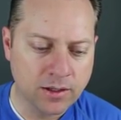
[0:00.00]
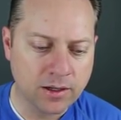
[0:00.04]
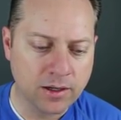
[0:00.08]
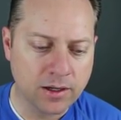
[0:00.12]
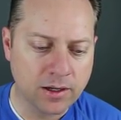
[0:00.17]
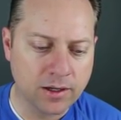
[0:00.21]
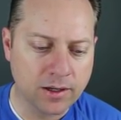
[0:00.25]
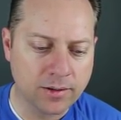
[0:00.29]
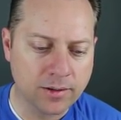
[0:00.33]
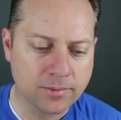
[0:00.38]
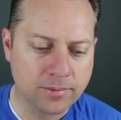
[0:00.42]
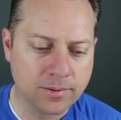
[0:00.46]

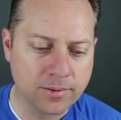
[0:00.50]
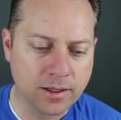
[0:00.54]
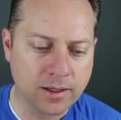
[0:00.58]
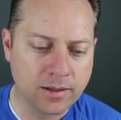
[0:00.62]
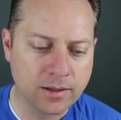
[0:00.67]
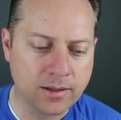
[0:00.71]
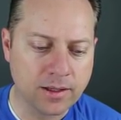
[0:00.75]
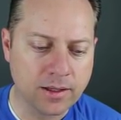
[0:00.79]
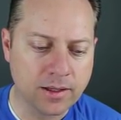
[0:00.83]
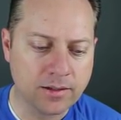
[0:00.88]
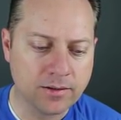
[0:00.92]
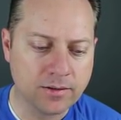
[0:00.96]
Um,
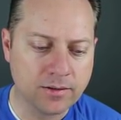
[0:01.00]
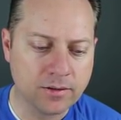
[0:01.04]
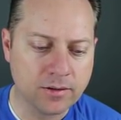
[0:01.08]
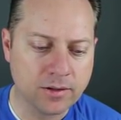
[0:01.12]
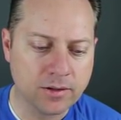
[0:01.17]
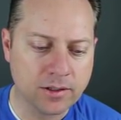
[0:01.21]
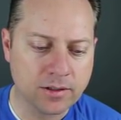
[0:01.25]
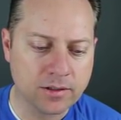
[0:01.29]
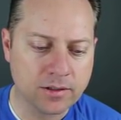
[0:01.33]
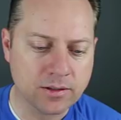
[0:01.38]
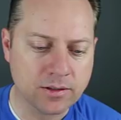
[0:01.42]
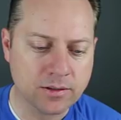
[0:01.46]
and then you
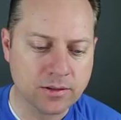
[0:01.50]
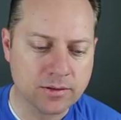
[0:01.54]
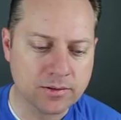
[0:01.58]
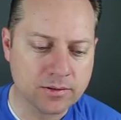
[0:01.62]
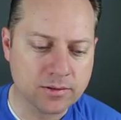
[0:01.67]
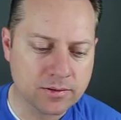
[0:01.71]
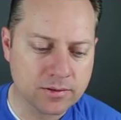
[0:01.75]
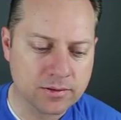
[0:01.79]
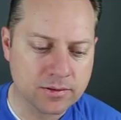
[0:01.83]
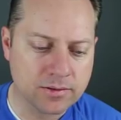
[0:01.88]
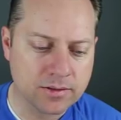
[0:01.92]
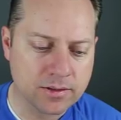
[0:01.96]
get
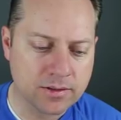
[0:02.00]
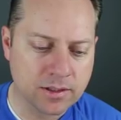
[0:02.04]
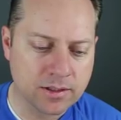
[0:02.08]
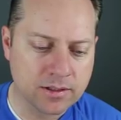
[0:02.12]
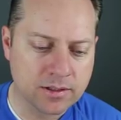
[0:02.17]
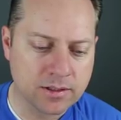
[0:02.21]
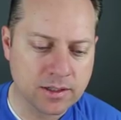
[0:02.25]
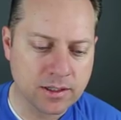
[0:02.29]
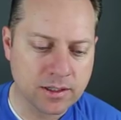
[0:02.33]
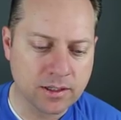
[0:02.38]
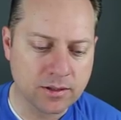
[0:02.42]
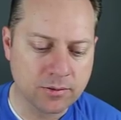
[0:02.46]
to
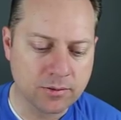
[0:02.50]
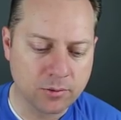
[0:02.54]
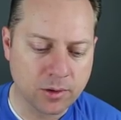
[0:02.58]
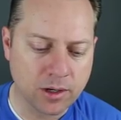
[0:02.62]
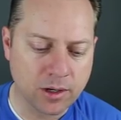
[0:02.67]
16.